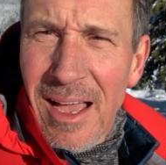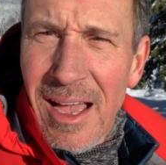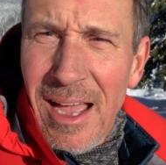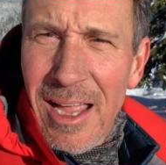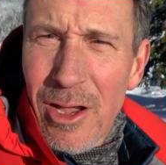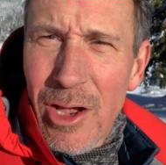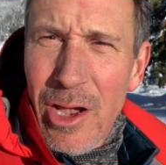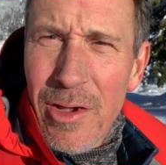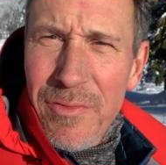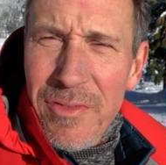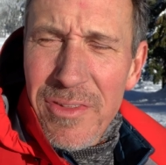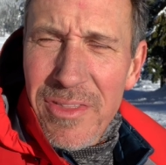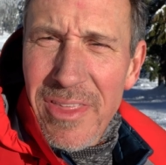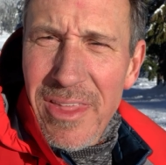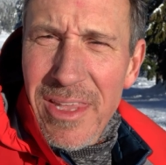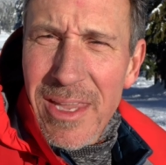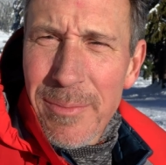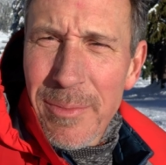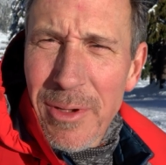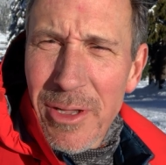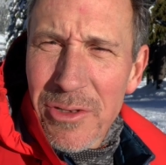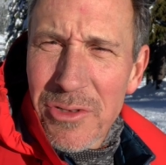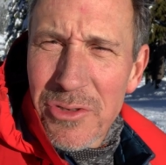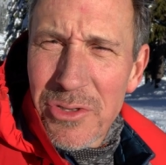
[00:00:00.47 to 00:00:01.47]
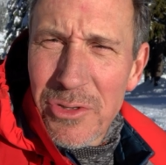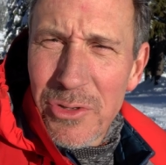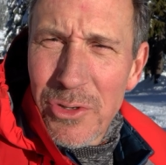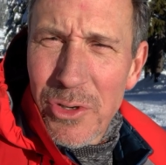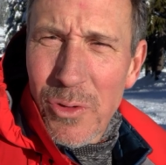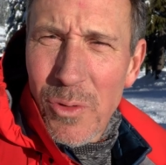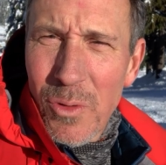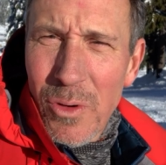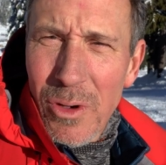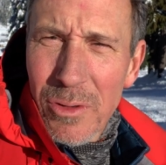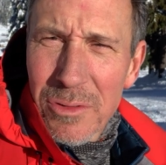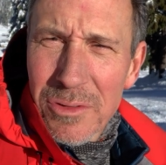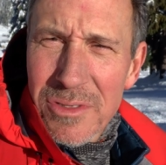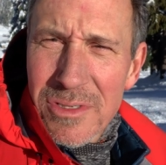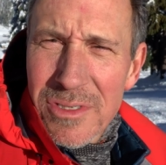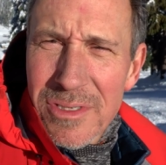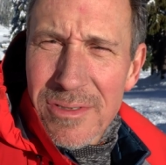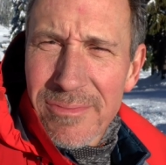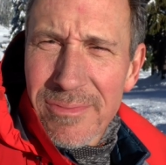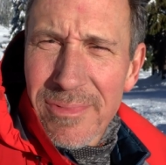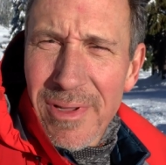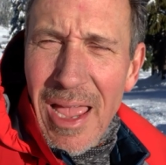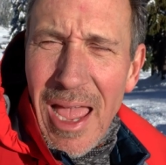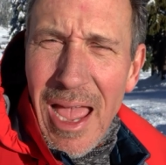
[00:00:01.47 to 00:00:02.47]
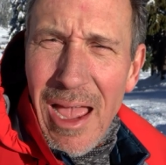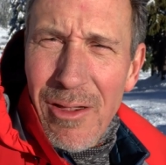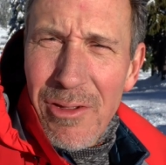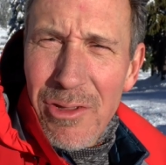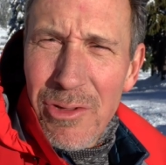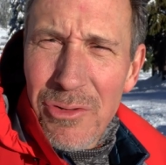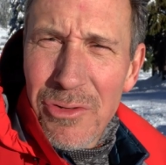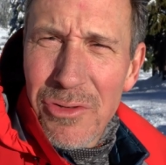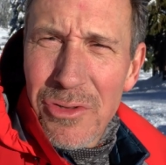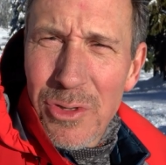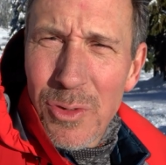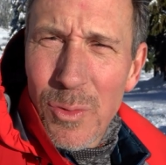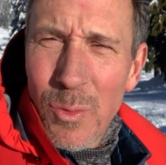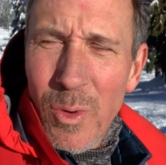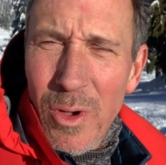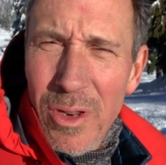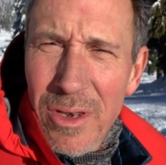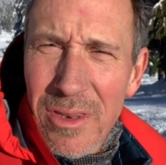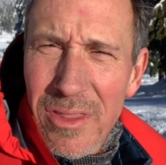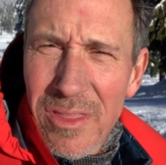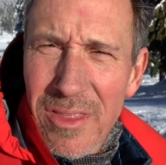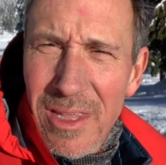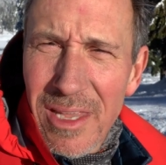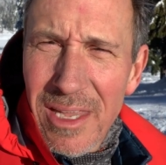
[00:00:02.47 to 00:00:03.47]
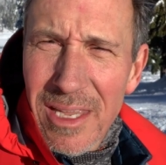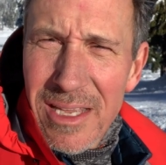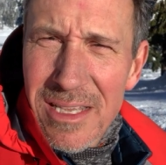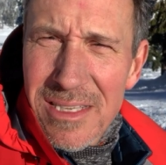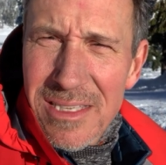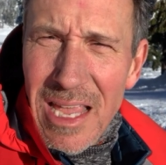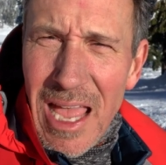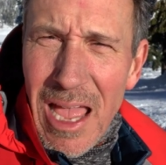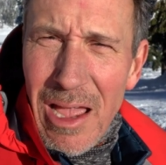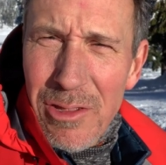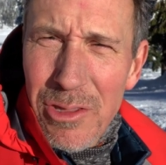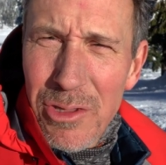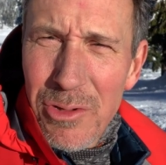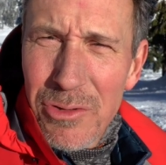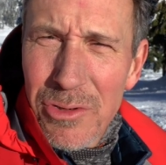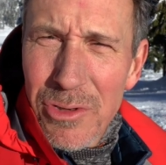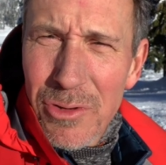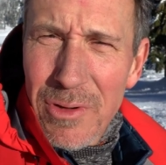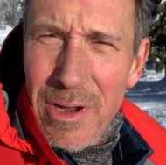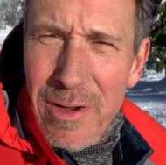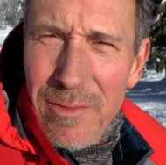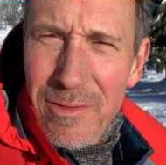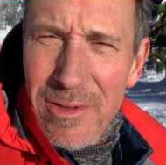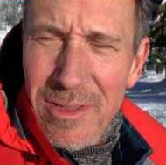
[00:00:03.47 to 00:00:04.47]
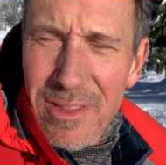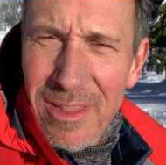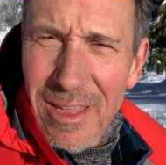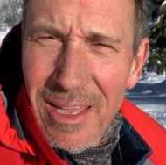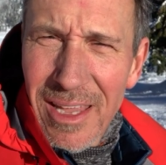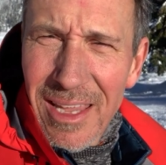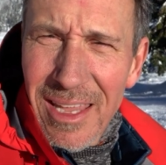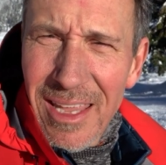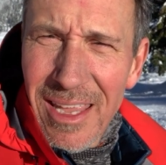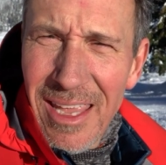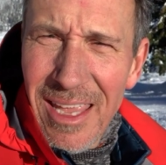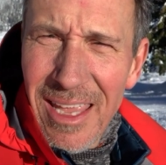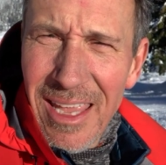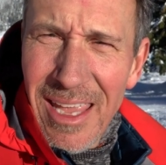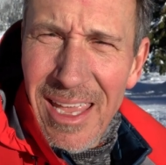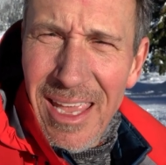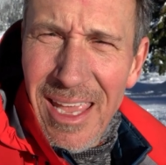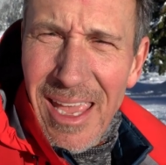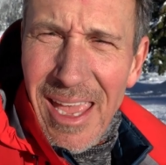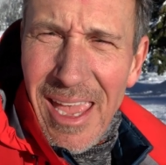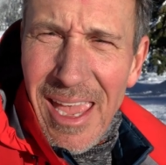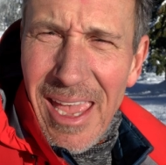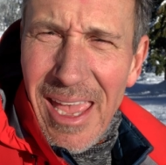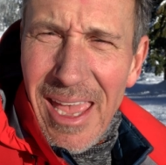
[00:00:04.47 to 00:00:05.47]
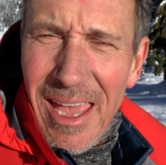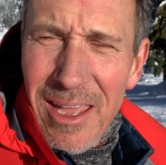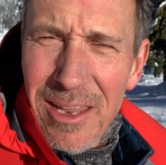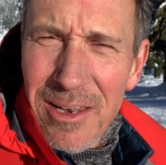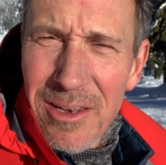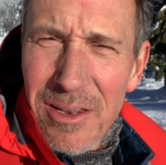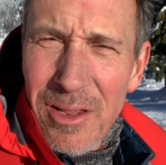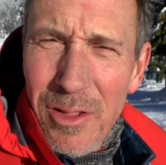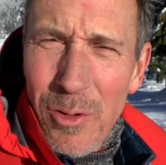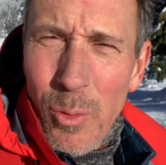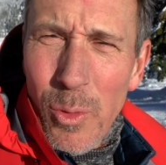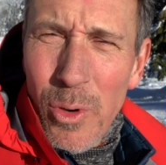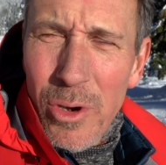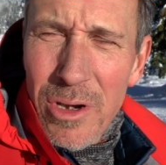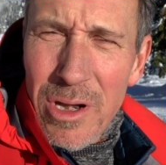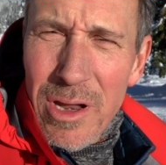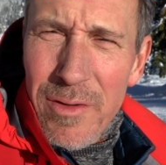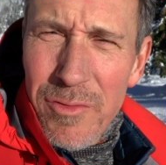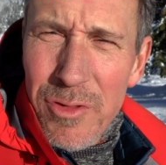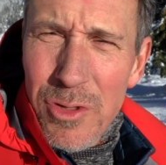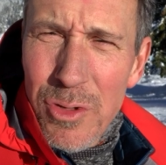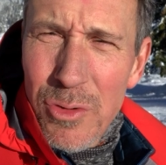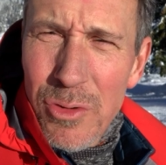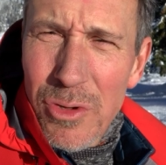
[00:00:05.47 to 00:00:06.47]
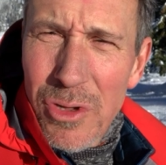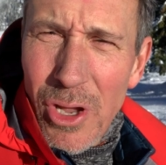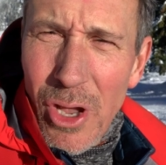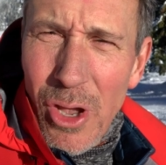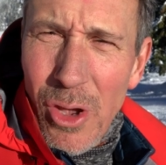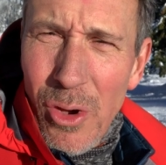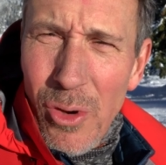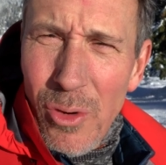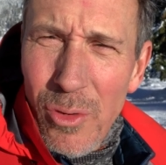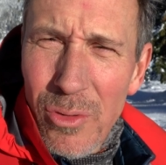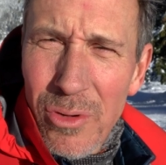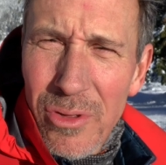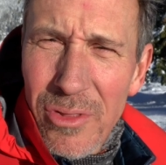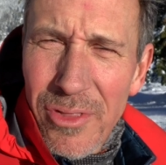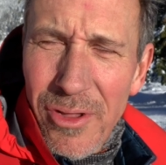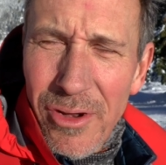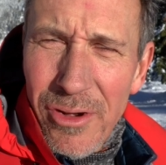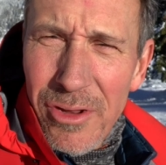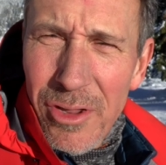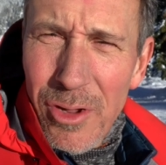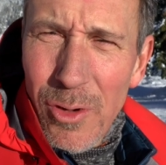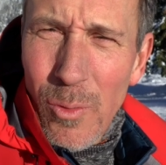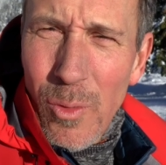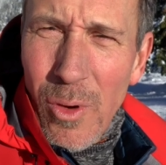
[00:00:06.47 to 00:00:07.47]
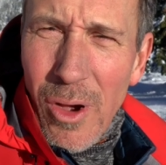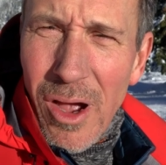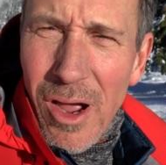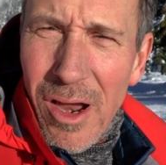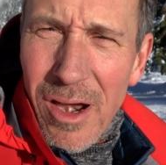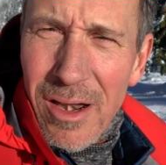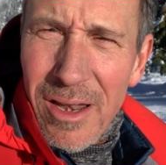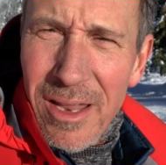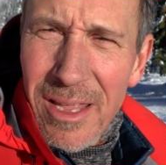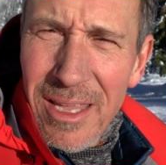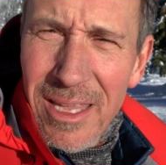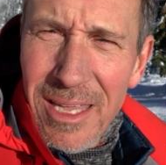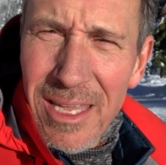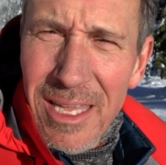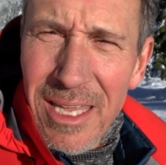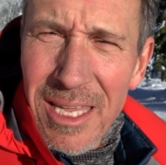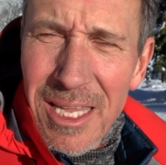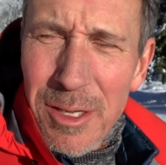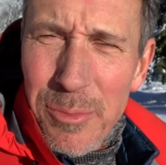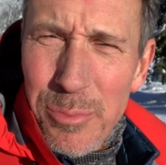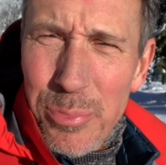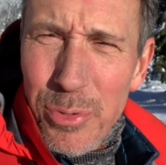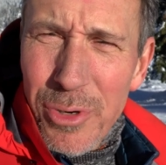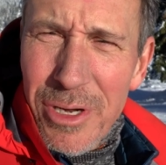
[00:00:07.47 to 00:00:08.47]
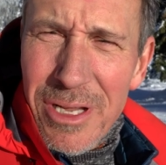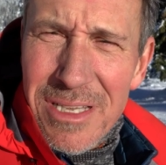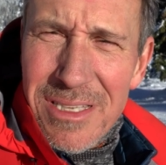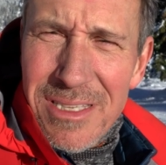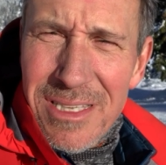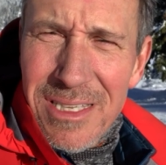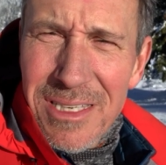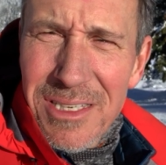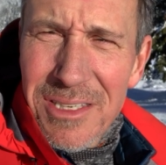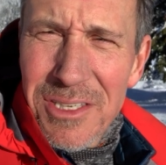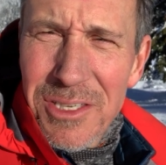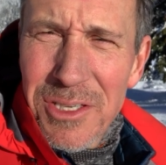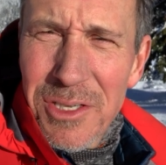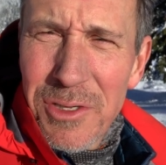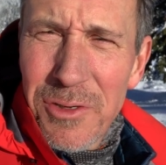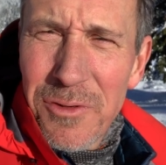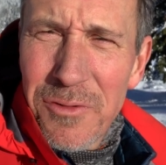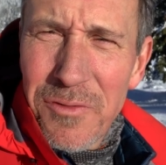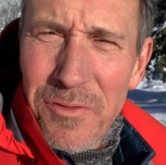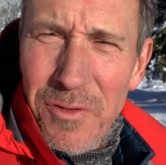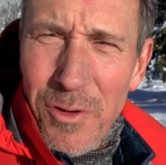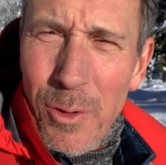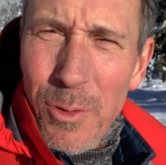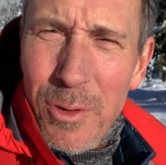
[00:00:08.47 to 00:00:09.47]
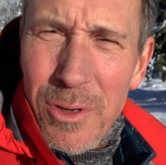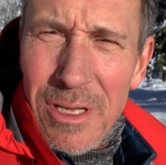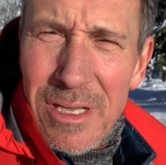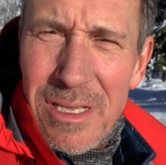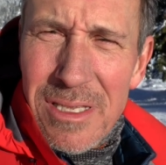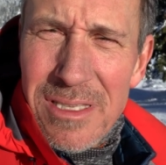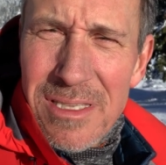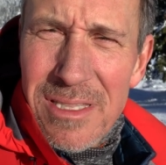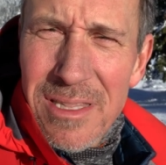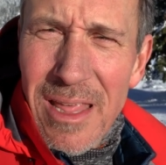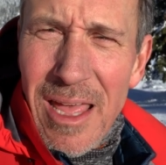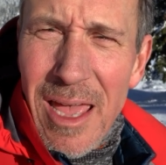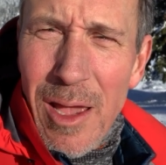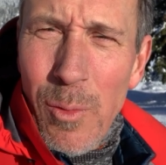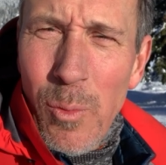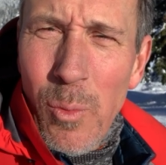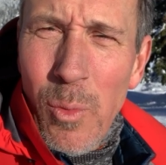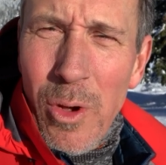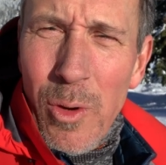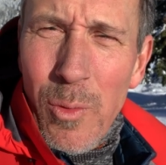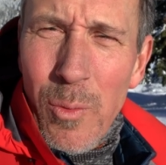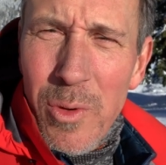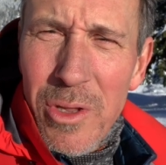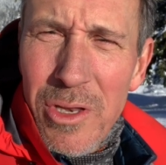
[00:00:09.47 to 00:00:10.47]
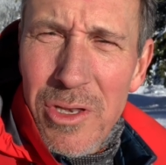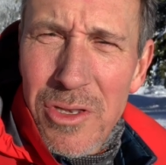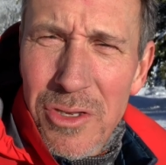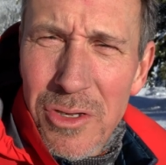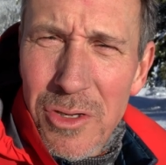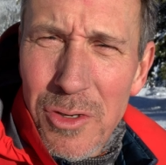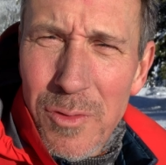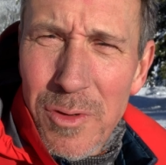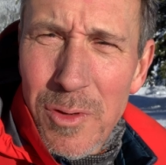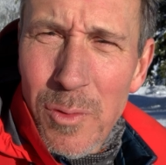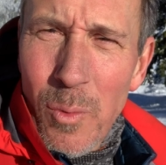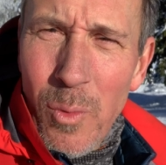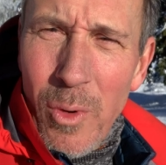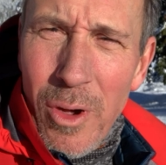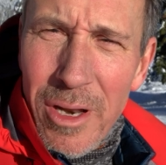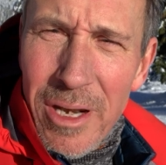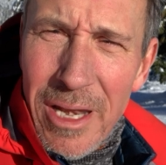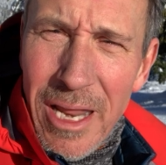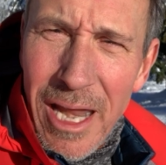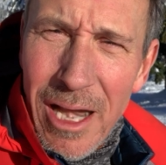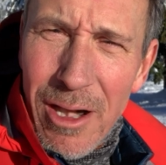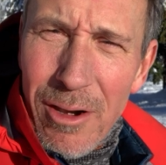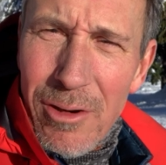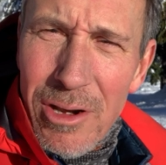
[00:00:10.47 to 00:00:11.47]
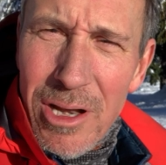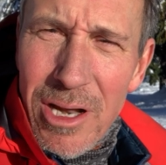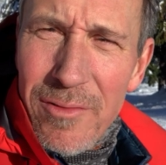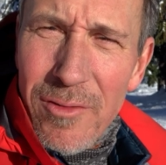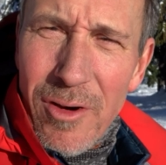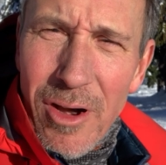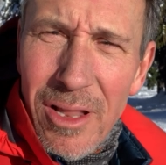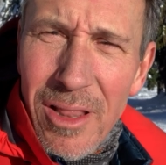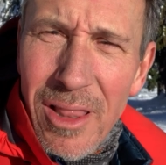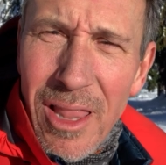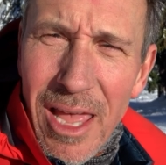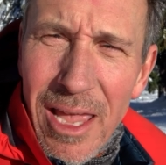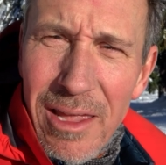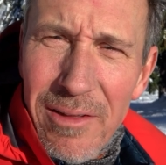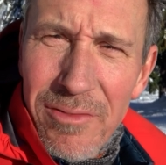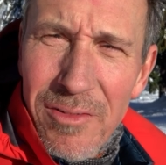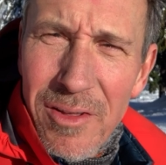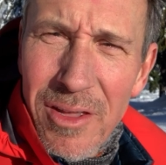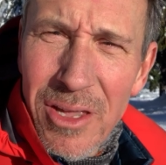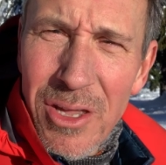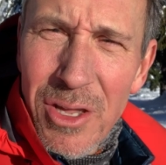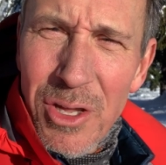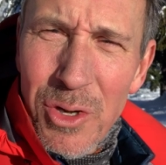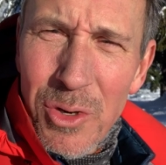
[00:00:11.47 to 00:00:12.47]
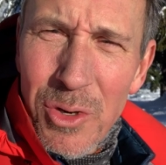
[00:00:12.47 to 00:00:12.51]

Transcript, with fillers: I often think about two quotes how you do one thing is how you do everything, and wherever you go, there you are. It brings into focus that what we do in one area of our life